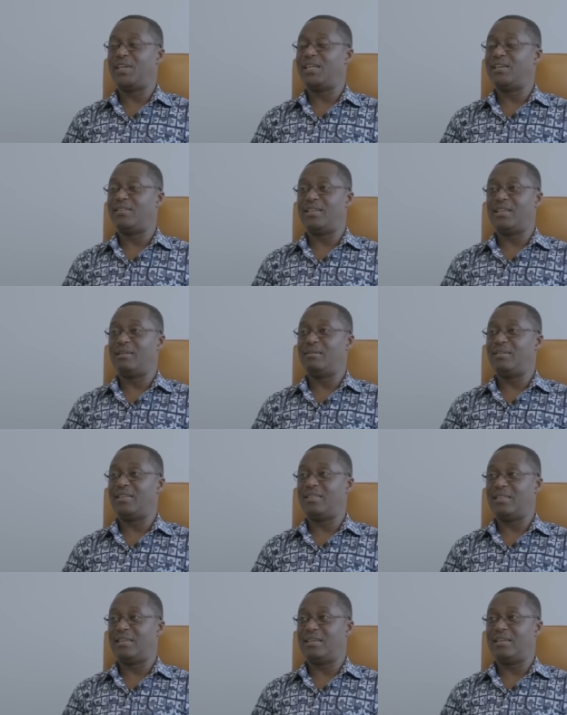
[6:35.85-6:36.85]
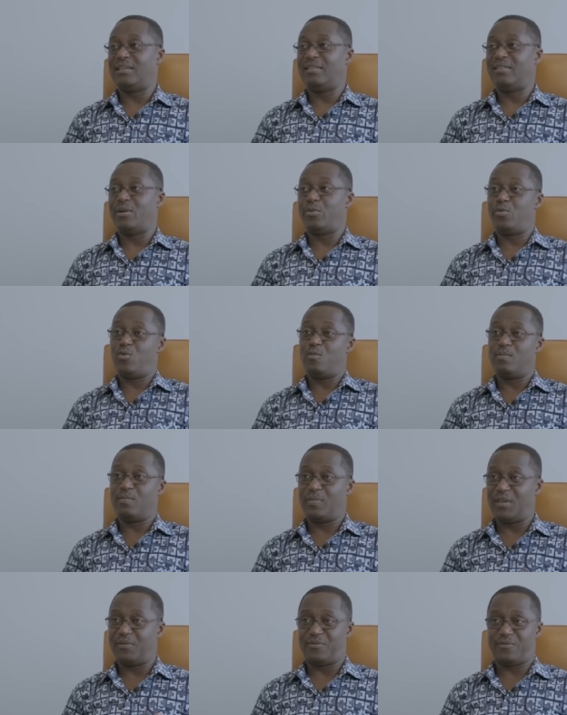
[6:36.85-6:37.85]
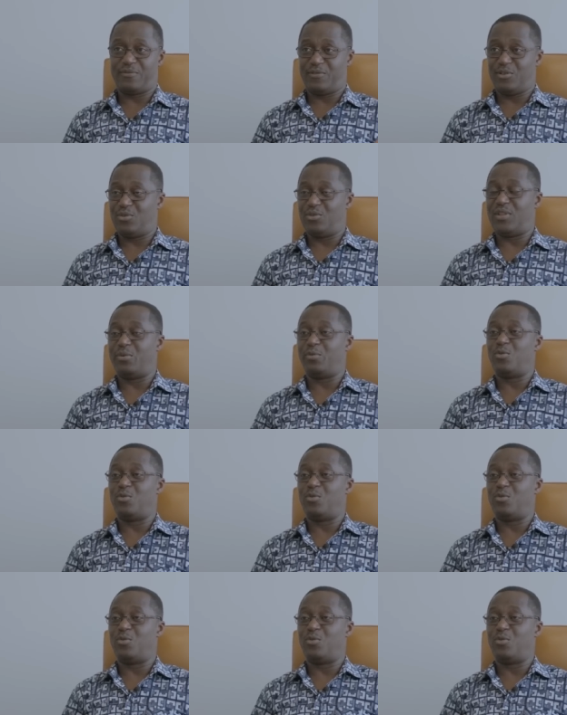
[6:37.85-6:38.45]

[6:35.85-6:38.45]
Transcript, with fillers: in the in the in the room. If you know the